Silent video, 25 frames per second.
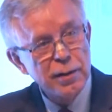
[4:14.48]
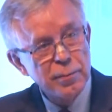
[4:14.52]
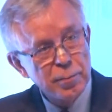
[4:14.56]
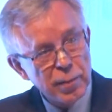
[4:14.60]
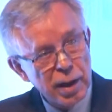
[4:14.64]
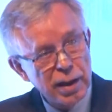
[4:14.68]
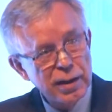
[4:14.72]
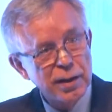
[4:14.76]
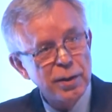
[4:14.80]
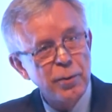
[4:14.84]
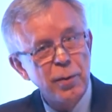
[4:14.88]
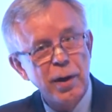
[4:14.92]

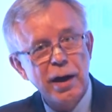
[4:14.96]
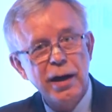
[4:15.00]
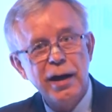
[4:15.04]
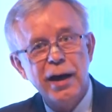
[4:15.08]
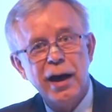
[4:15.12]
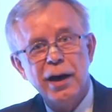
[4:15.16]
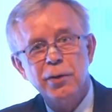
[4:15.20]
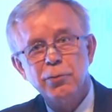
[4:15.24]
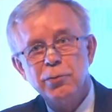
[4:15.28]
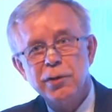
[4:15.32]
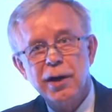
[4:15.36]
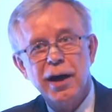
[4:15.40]
By the way,
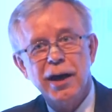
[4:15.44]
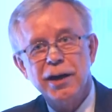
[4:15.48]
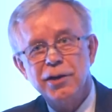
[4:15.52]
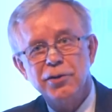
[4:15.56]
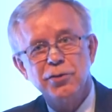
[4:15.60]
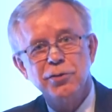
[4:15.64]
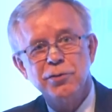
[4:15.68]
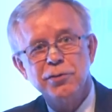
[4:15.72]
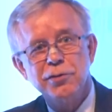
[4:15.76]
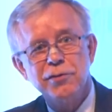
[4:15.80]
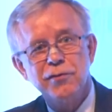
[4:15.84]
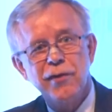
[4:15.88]
I would
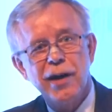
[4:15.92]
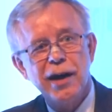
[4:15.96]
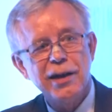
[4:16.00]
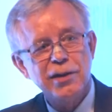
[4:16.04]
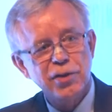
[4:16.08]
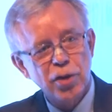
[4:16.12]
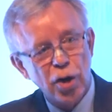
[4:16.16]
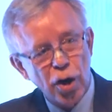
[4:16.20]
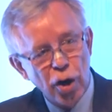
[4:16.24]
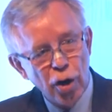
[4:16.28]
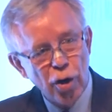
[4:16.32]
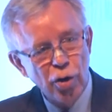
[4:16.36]
like to
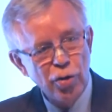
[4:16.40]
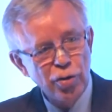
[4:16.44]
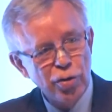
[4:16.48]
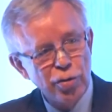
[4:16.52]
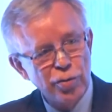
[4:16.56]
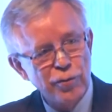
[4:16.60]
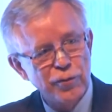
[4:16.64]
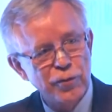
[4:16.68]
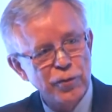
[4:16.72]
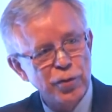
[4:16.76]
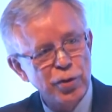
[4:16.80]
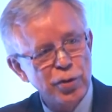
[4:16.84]
invite all
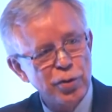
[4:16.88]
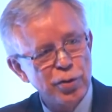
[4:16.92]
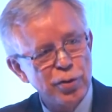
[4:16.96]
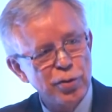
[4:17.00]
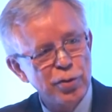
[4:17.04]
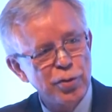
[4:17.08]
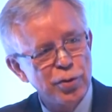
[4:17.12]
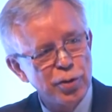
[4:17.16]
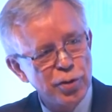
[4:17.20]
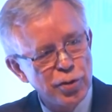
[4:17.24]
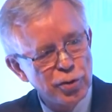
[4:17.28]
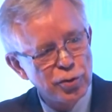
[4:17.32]
of
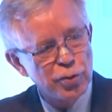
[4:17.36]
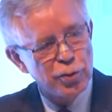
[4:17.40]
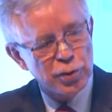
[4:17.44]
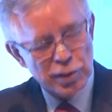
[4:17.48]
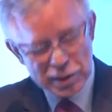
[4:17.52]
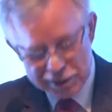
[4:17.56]
you to